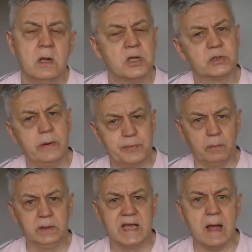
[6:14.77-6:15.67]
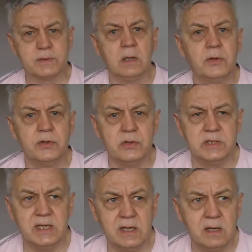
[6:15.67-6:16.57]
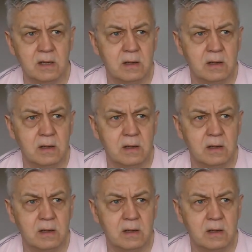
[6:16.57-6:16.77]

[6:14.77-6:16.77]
so it probably kept all the noise in.